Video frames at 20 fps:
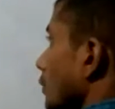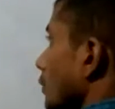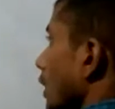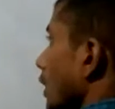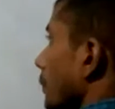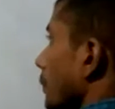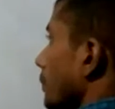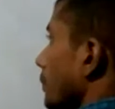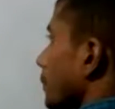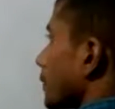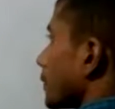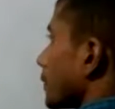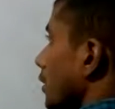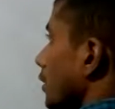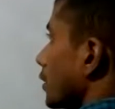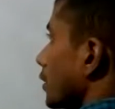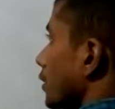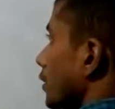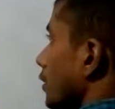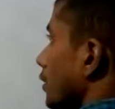Can you assume
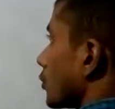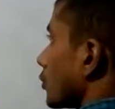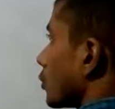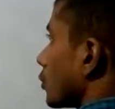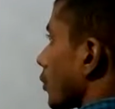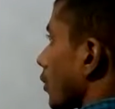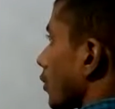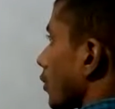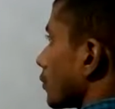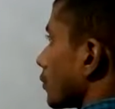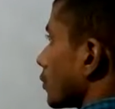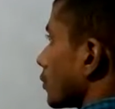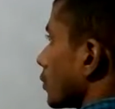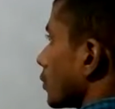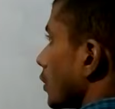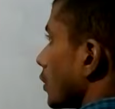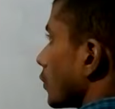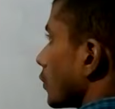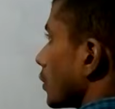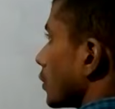capital A? No
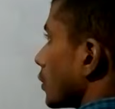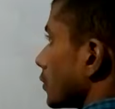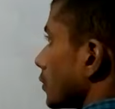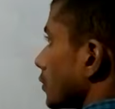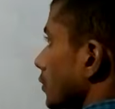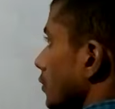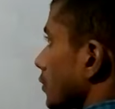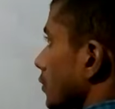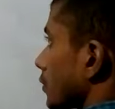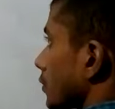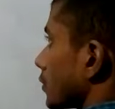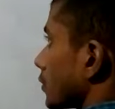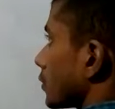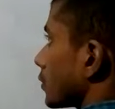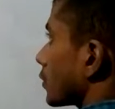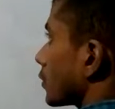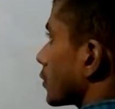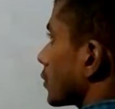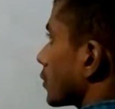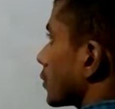problem, no, A1.
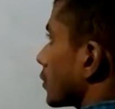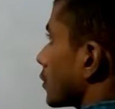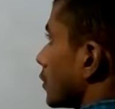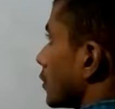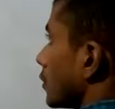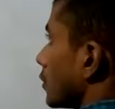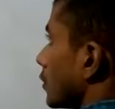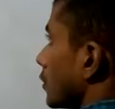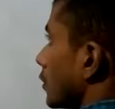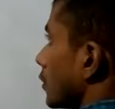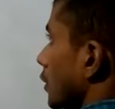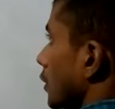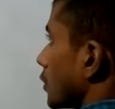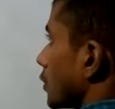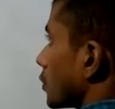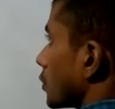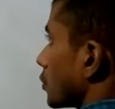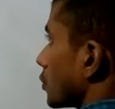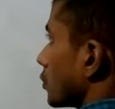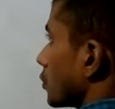
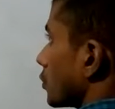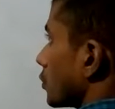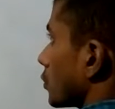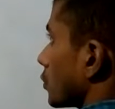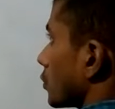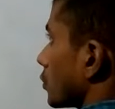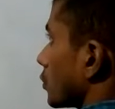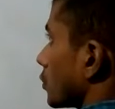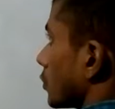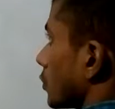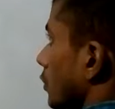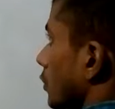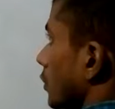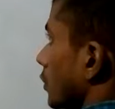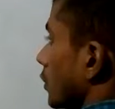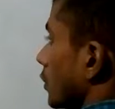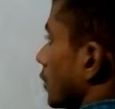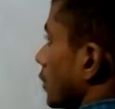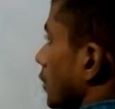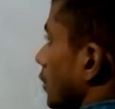
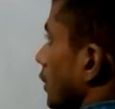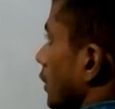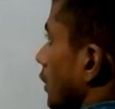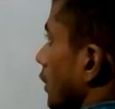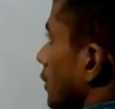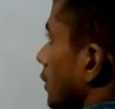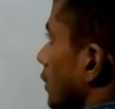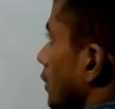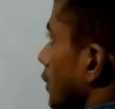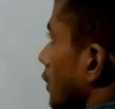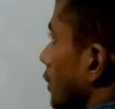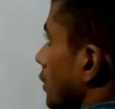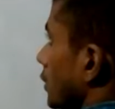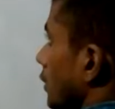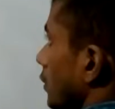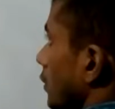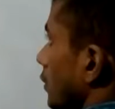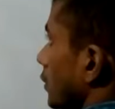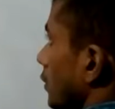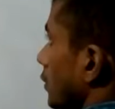A2,
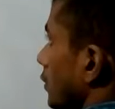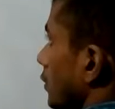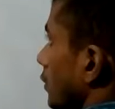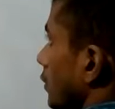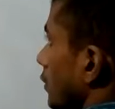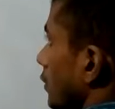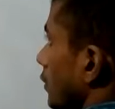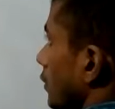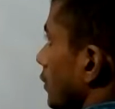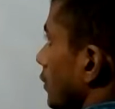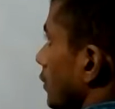A3.